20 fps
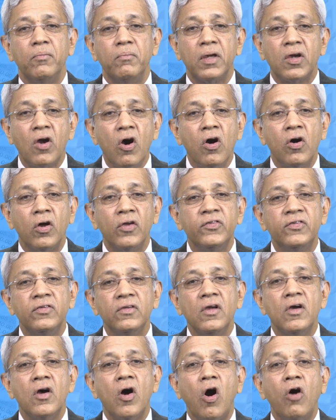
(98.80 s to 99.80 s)
because
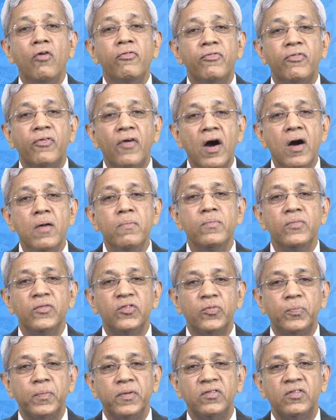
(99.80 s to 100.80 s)
of
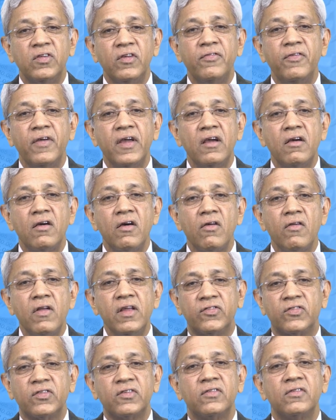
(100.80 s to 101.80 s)
firm-specific
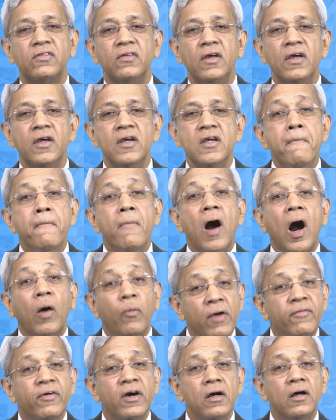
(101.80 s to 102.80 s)
risks.
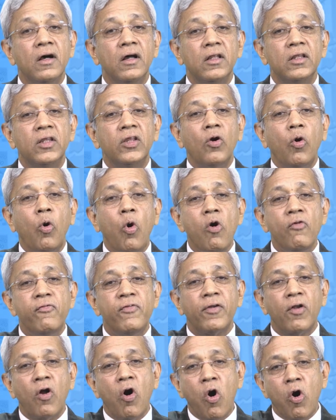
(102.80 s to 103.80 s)
However, the
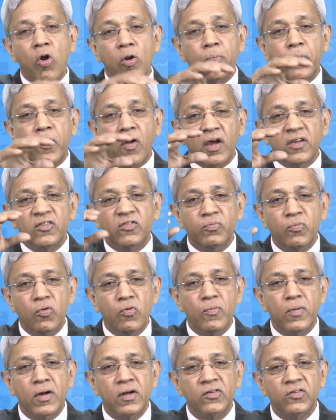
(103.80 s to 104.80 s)
overall price
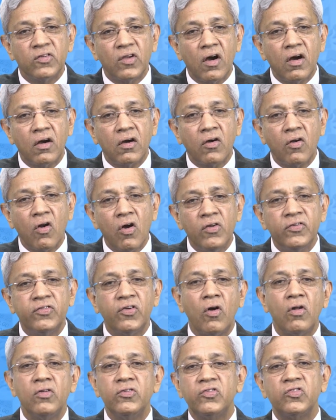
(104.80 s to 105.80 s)
movements across
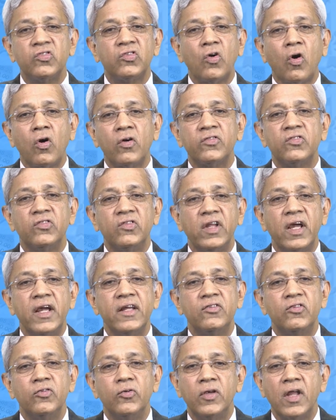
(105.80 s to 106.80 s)
all stocks
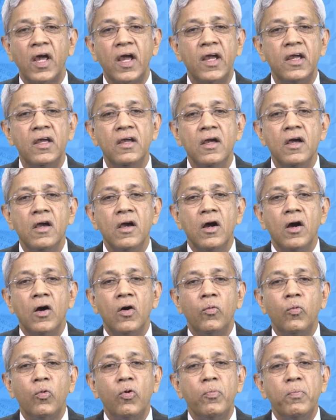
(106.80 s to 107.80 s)
day to day
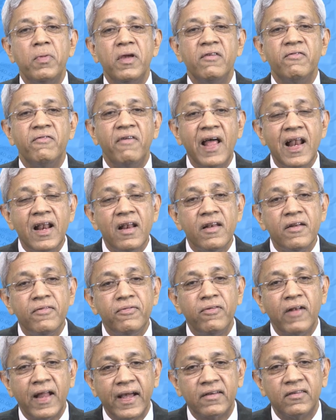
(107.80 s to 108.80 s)
would be well
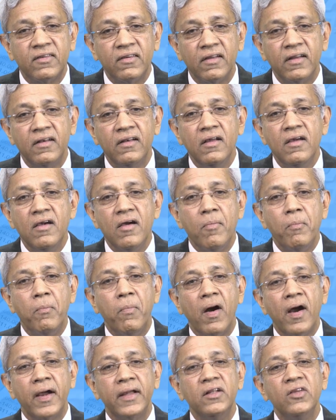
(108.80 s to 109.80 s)
reflected
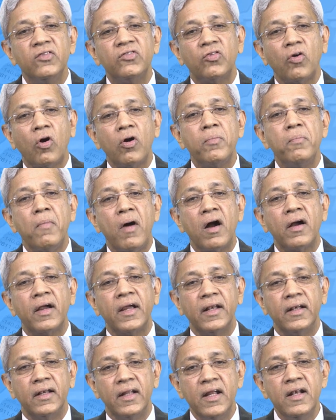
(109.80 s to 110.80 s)
by the stock
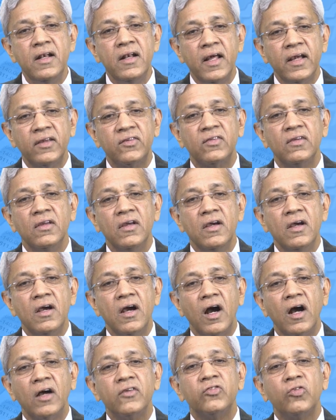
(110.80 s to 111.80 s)
market index
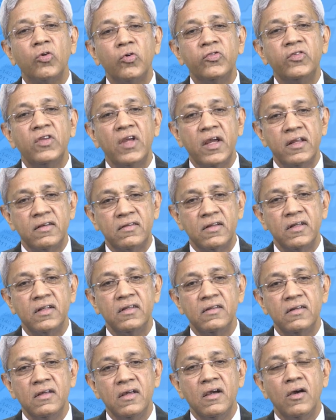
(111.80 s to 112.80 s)

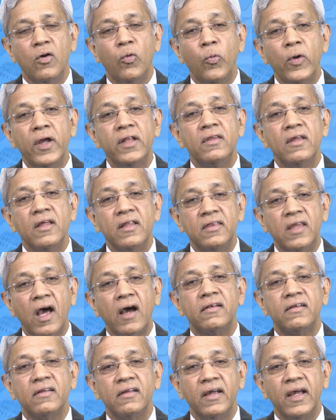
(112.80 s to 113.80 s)
associated with
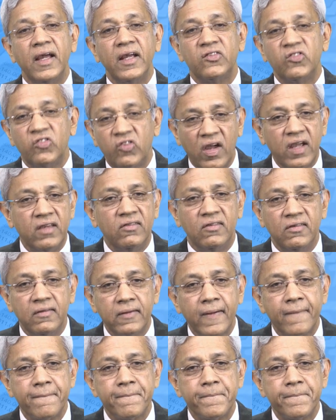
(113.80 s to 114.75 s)
that exchange.